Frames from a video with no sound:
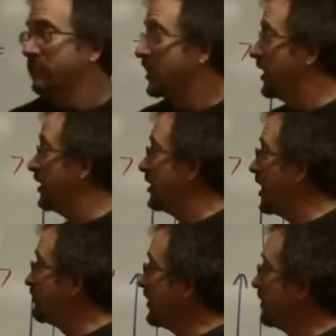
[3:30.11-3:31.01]
get into
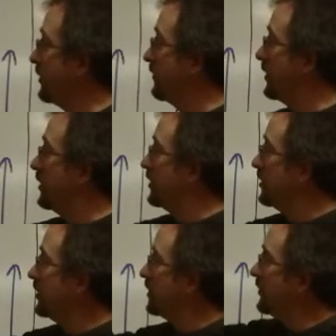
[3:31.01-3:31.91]
that rhythm of
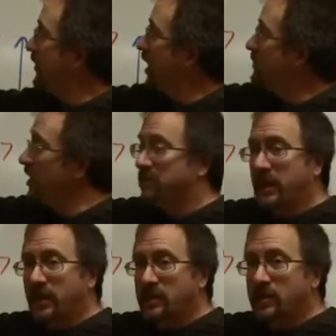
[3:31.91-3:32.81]
divide by the
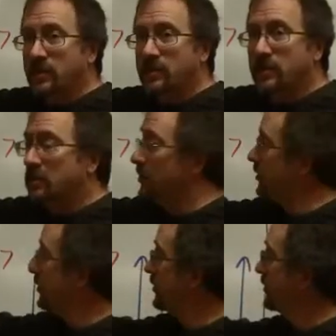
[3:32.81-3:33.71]
base,
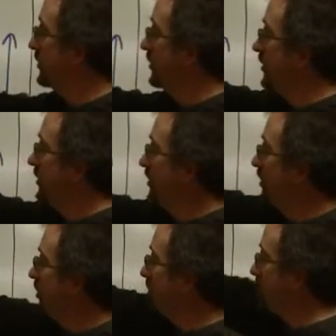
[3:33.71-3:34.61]

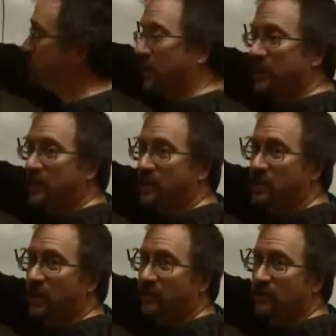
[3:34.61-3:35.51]
split the
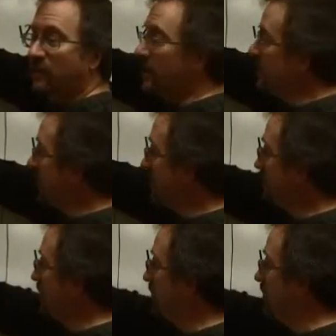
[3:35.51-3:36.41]
stuff on the right of the
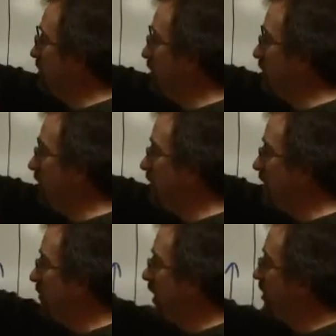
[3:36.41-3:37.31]
decimal to multiply by
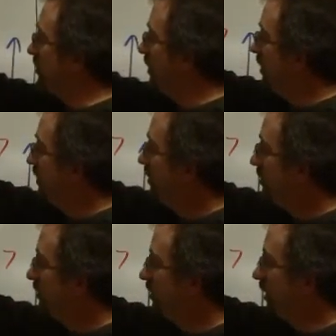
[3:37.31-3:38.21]
the base,
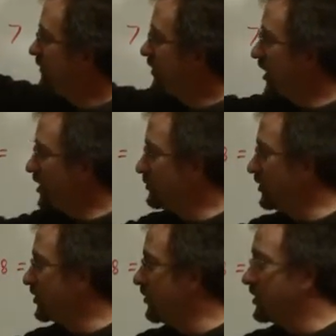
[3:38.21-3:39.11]
the left of the
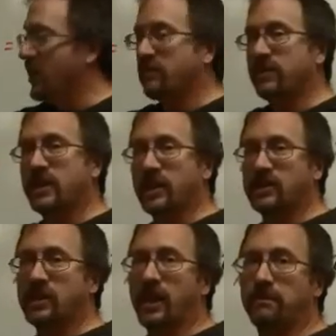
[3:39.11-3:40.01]
decimal goes down to the next
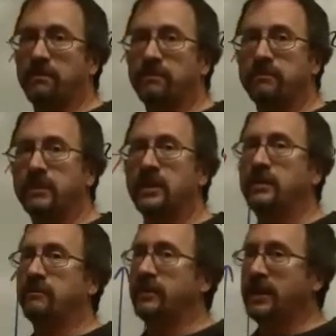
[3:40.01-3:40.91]
step.
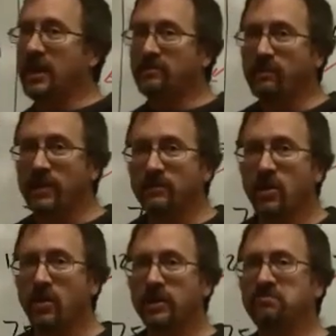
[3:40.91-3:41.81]
If you get that rhythm
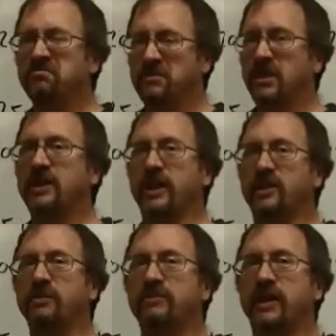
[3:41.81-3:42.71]
going, I think
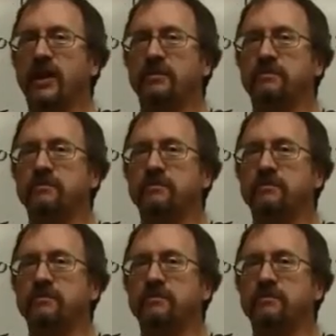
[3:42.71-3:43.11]
you'll be fine.